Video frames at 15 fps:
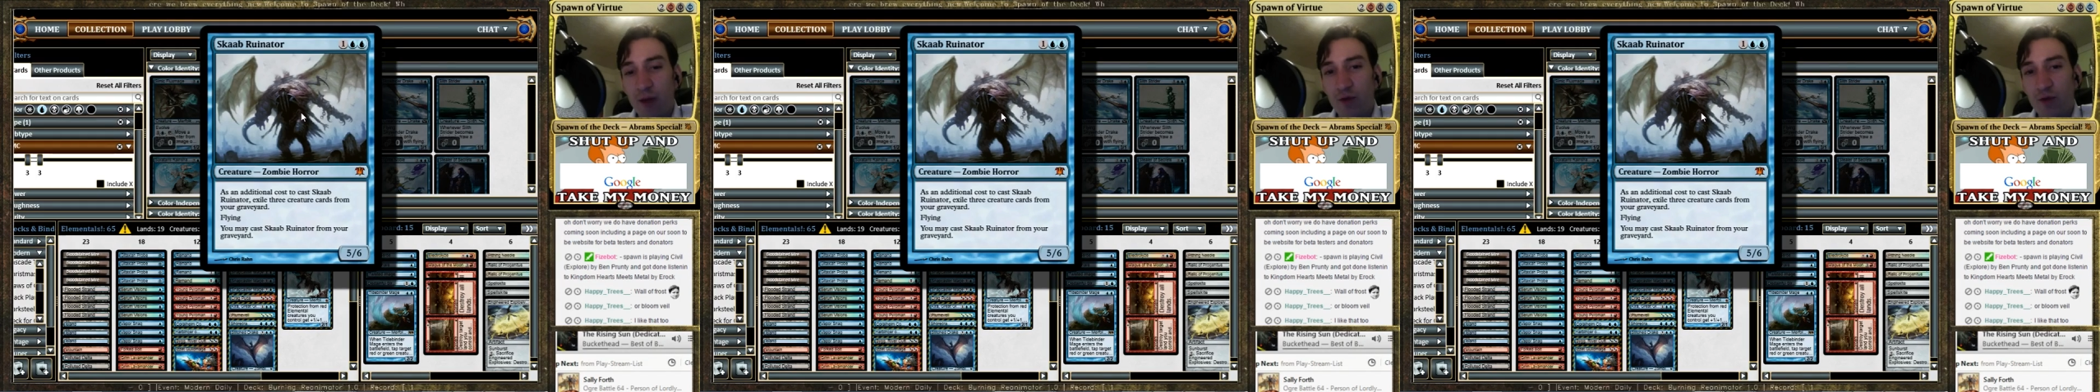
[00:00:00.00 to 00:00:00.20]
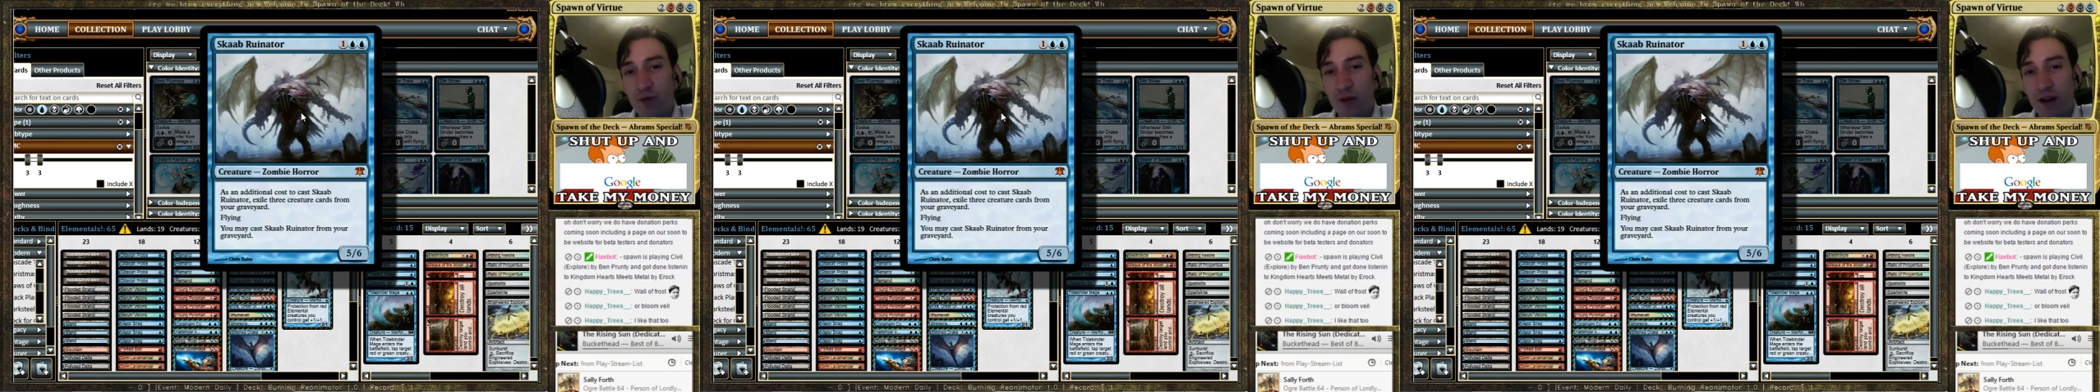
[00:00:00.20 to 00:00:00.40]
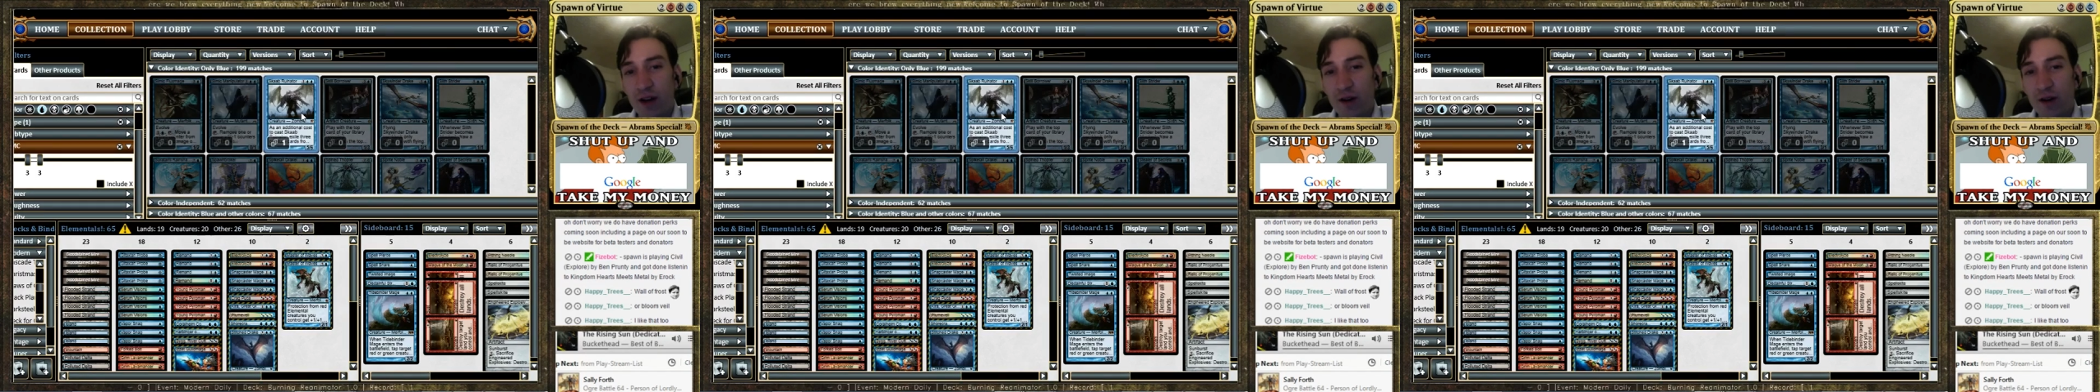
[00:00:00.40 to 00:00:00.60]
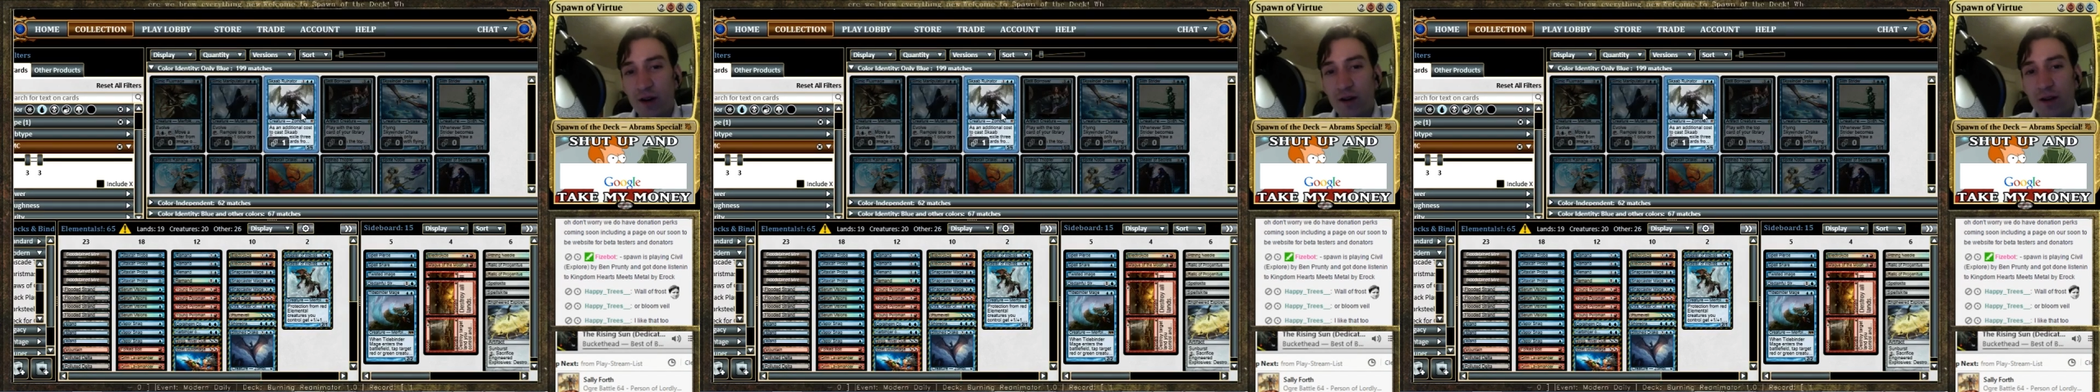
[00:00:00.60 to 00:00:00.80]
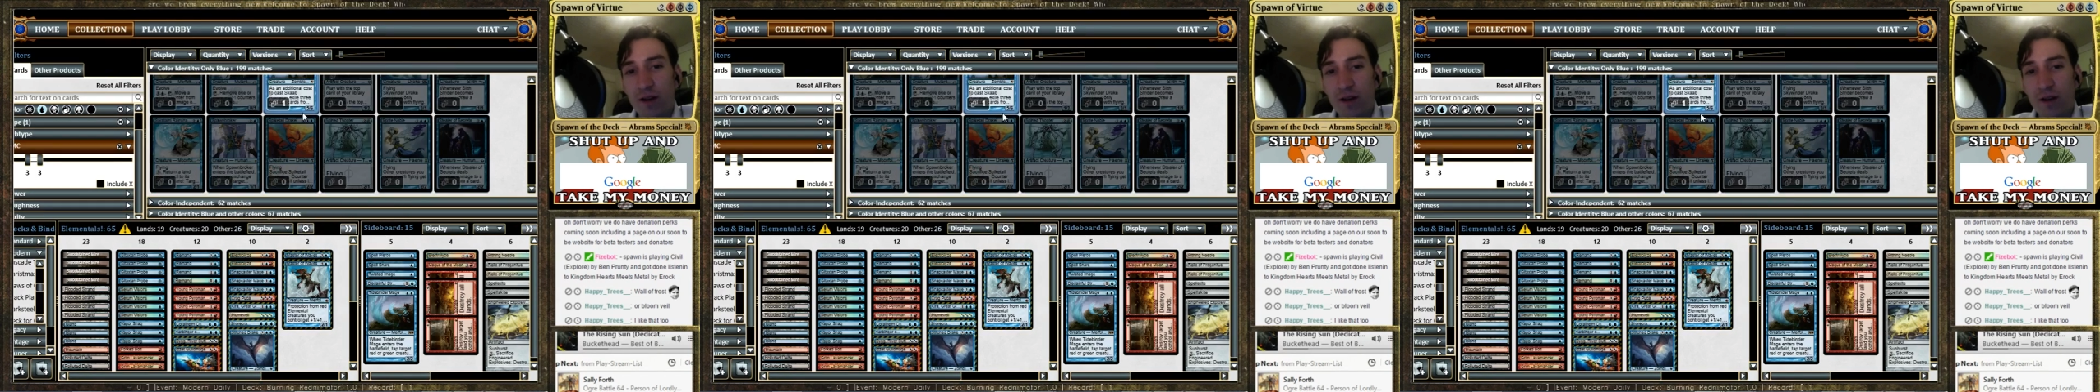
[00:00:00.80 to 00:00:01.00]
Ruinator
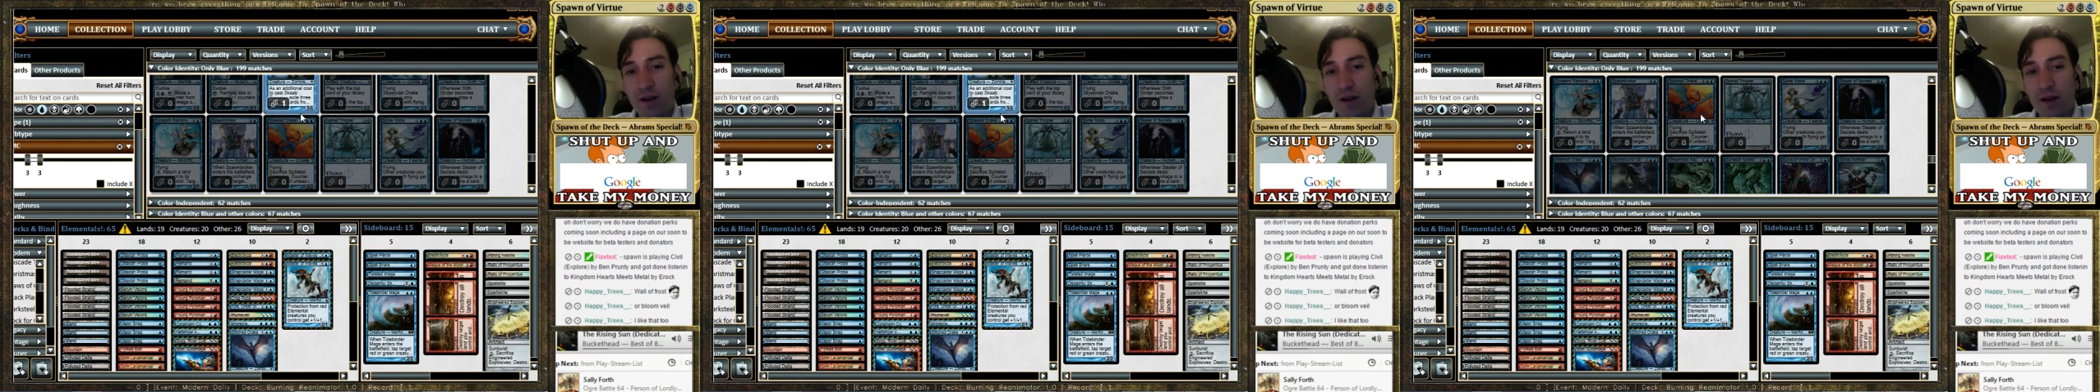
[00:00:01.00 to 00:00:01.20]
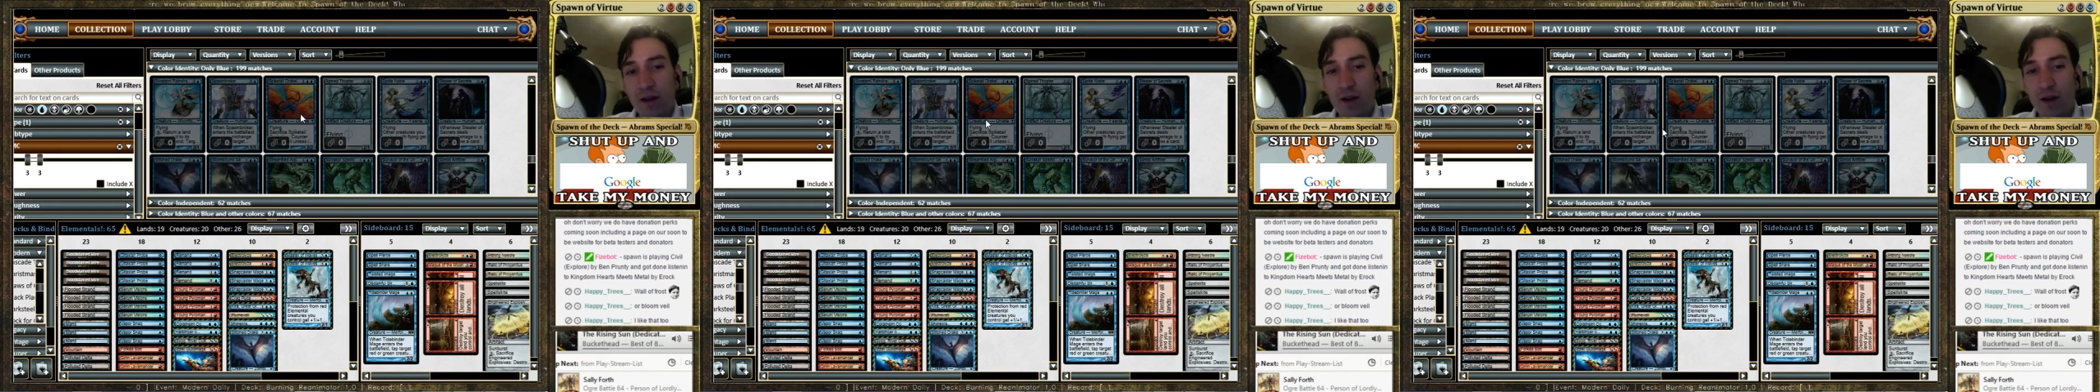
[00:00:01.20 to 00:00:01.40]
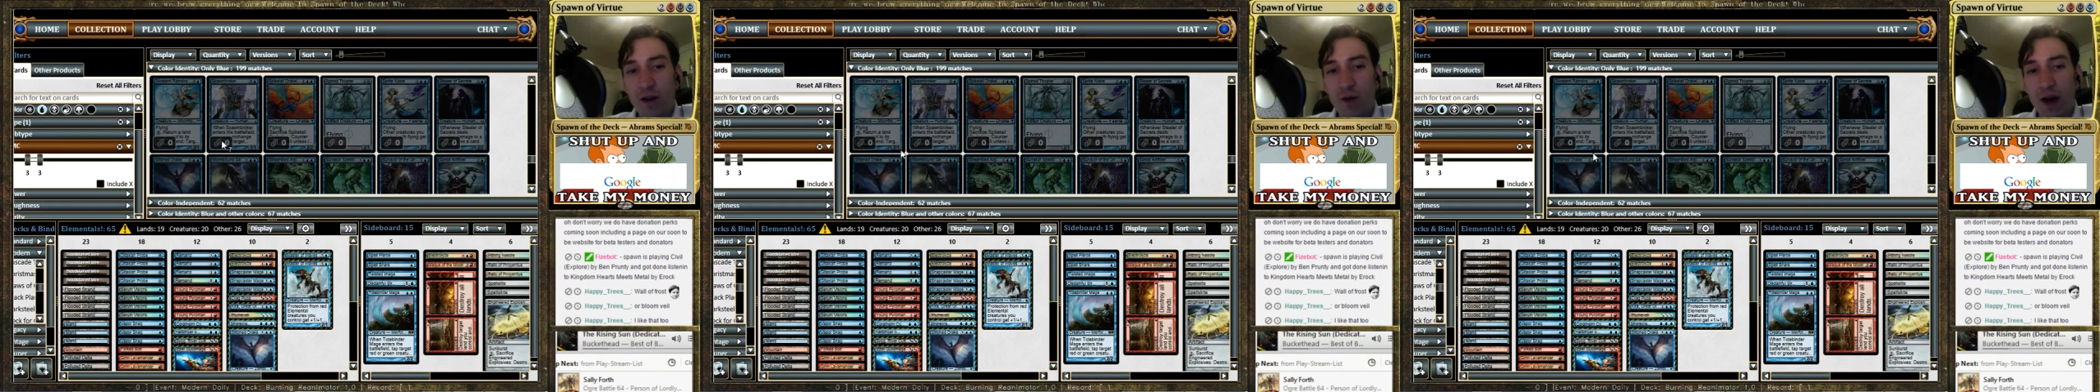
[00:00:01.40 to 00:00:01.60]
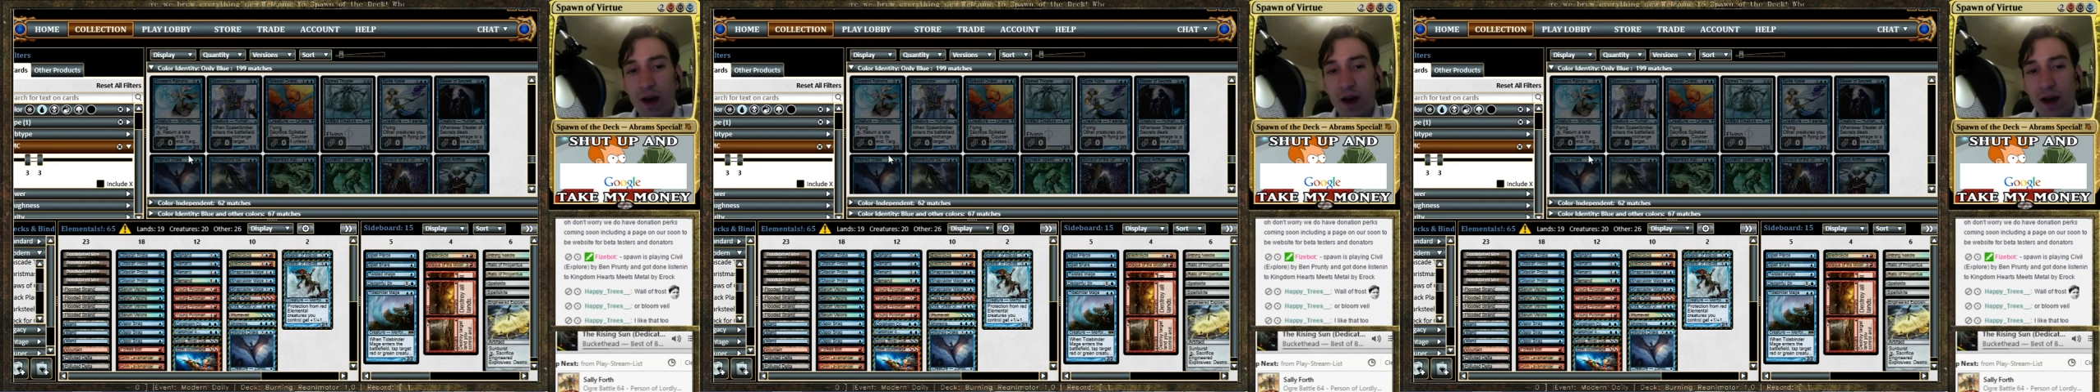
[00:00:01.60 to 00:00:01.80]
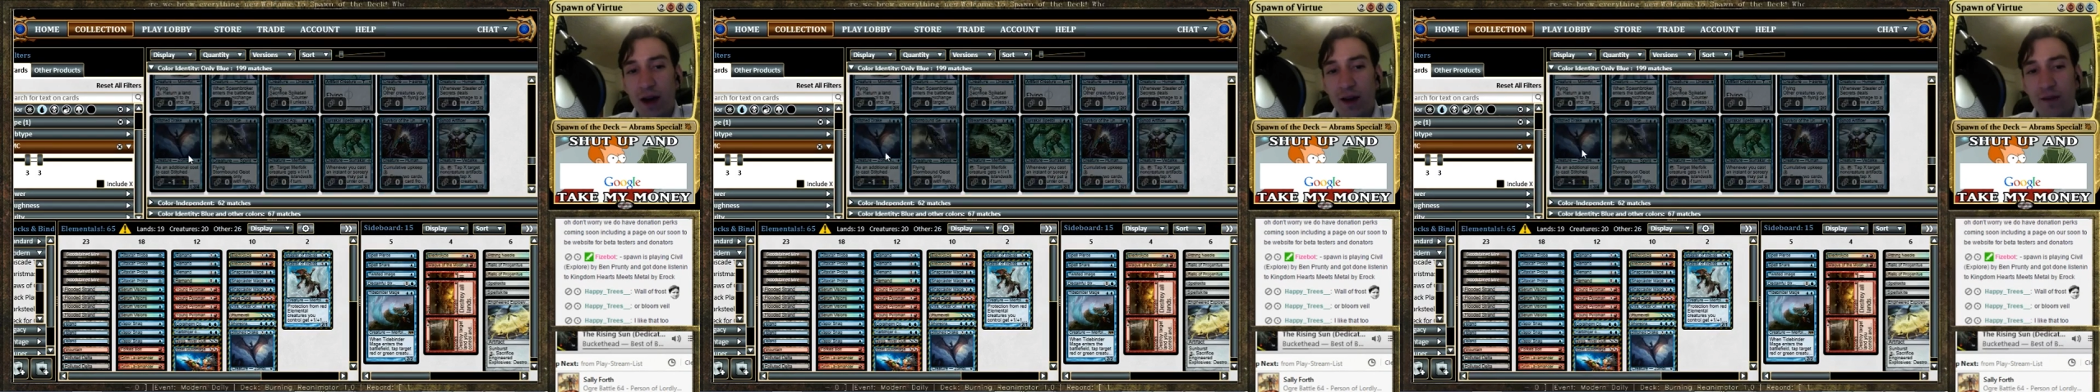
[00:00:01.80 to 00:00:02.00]
in a
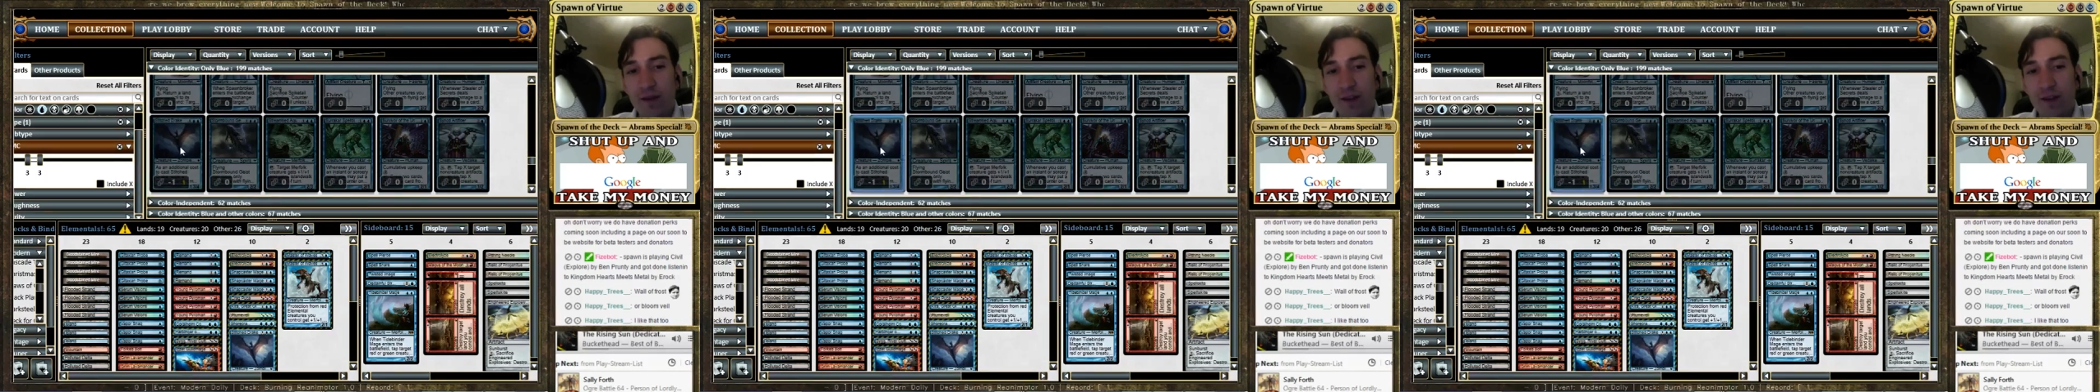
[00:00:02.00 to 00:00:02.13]
way.